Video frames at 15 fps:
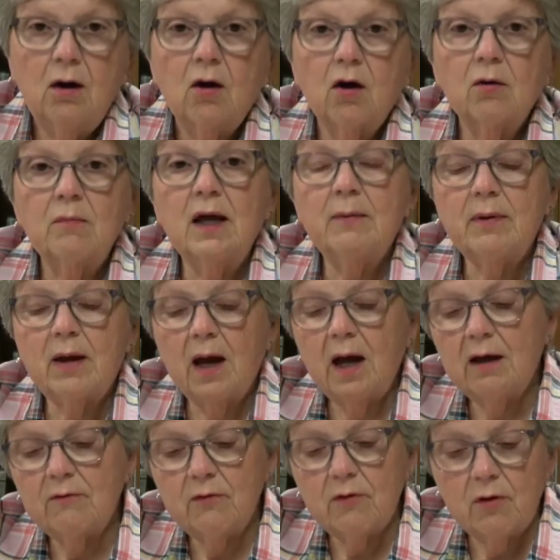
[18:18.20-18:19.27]
Or maybe I
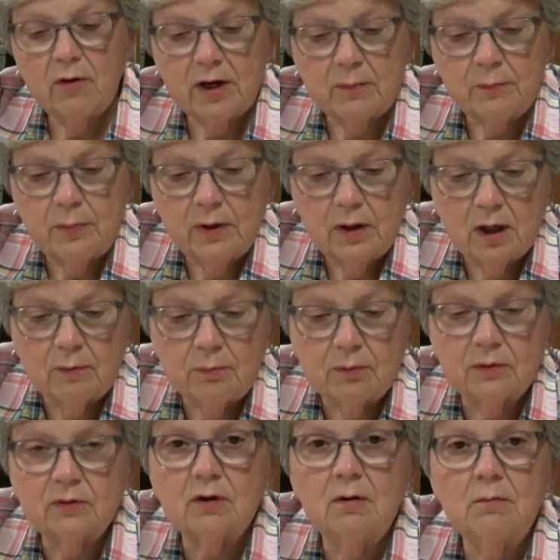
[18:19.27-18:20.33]
have already put up
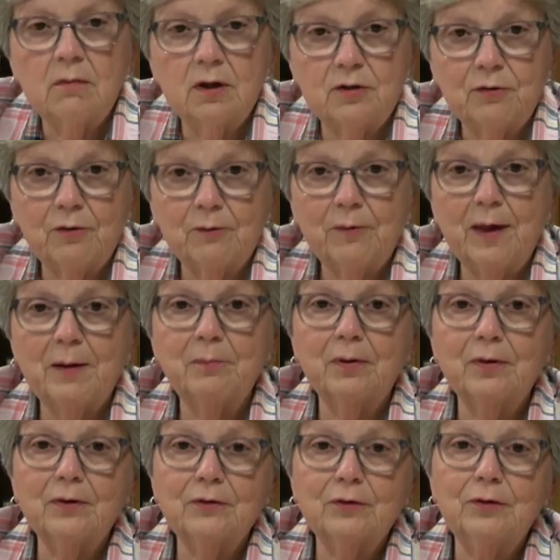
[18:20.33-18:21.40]
with so much from that
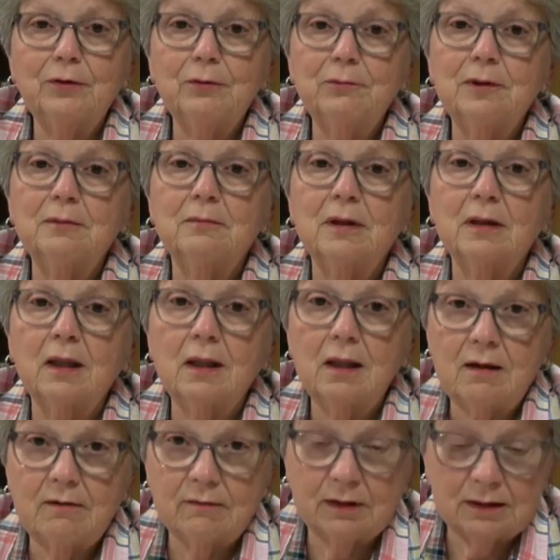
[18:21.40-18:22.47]
person, you wouldn't
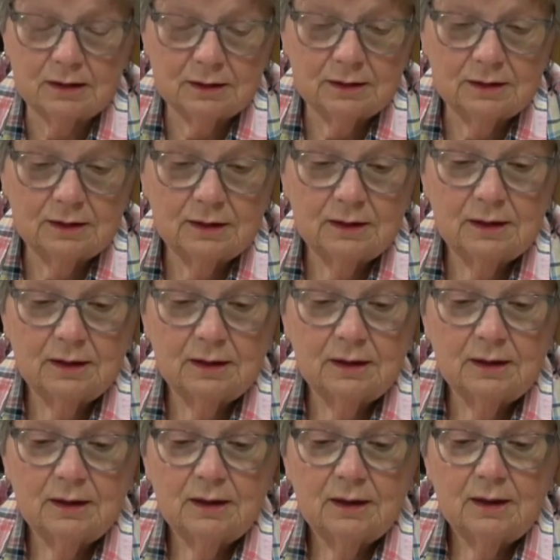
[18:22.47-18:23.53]
believe it.
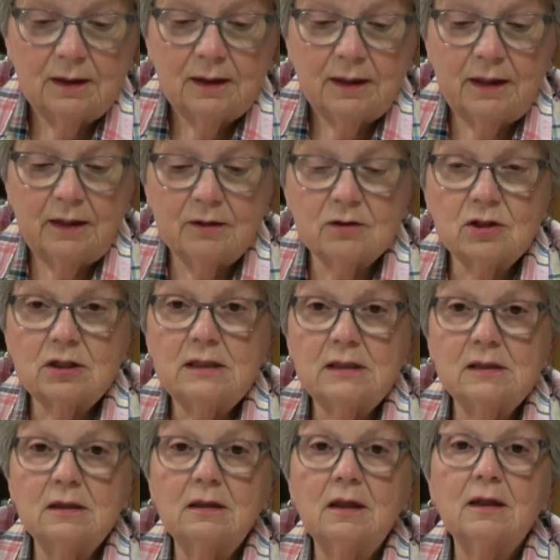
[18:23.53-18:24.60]
He or
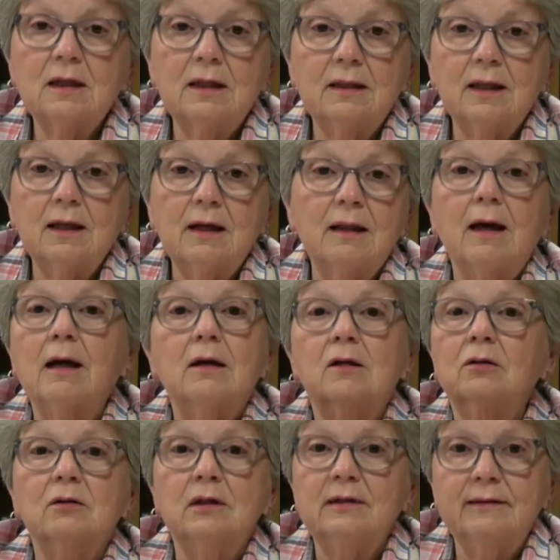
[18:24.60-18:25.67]
she's lucky that I
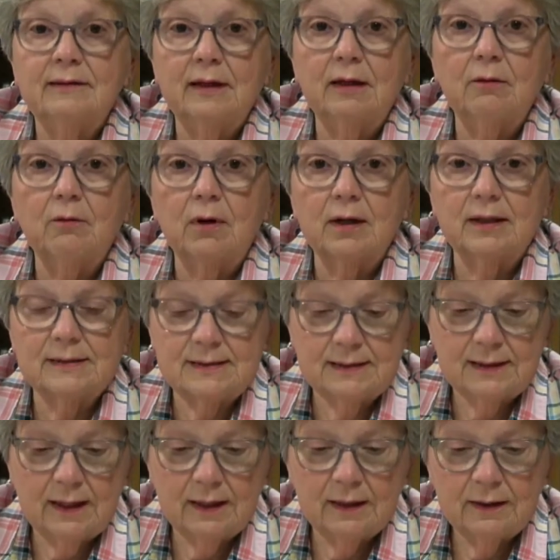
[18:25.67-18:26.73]
only said what I
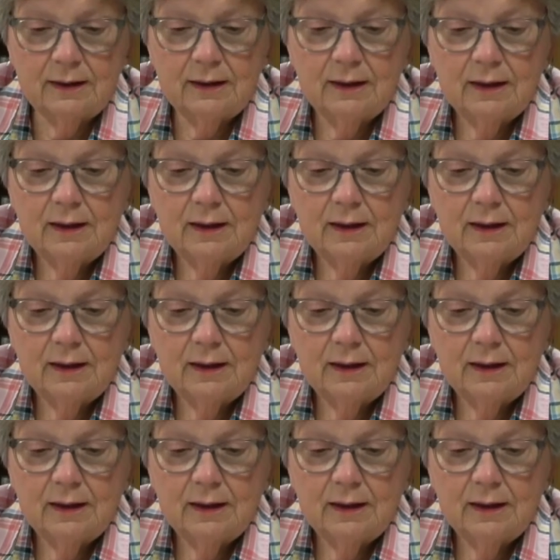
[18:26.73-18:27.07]
said.